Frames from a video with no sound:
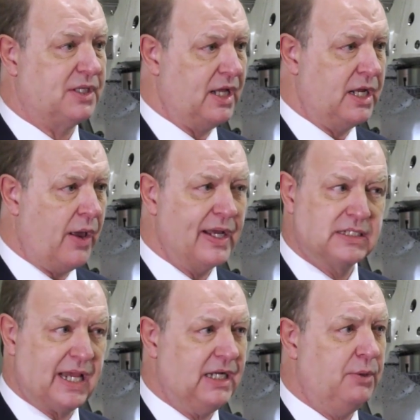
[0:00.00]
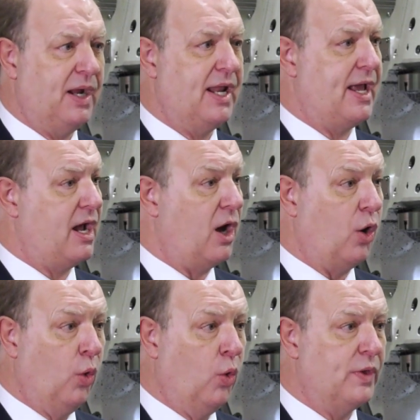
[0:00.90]
So they know exactly where they are
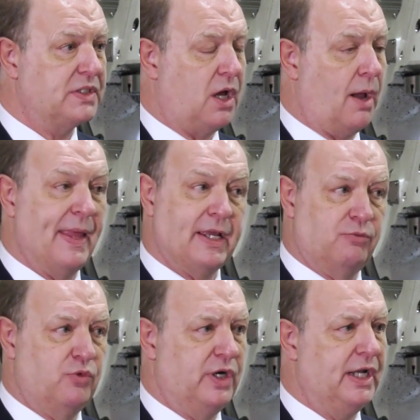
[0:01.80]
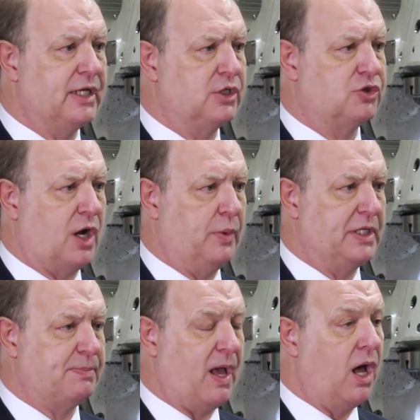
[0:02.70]
all the time. They can really control
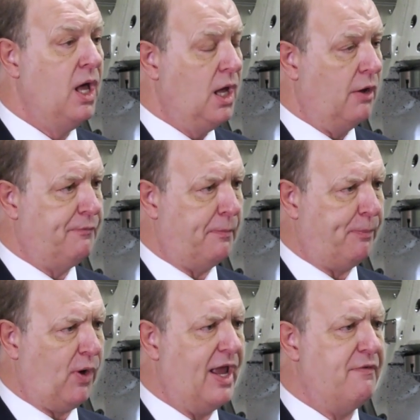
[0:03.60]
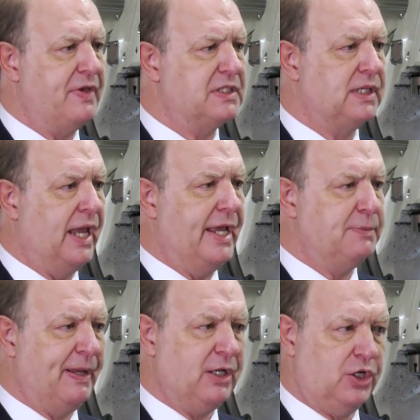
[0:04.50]
this part. And for Brave, it's,
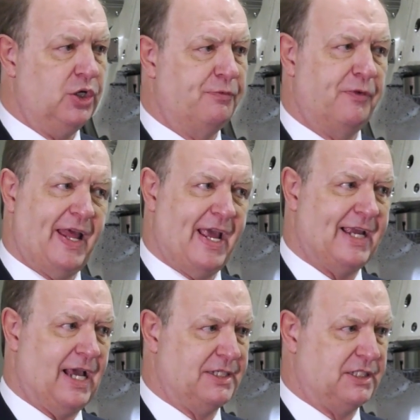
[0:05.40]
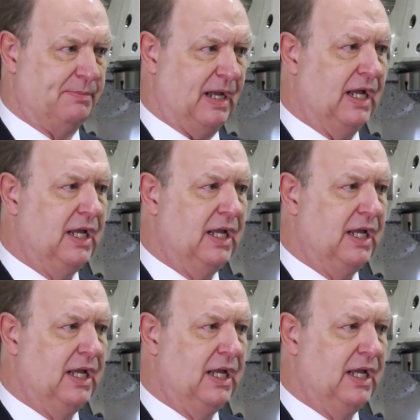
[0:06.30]
it's been good for their customer.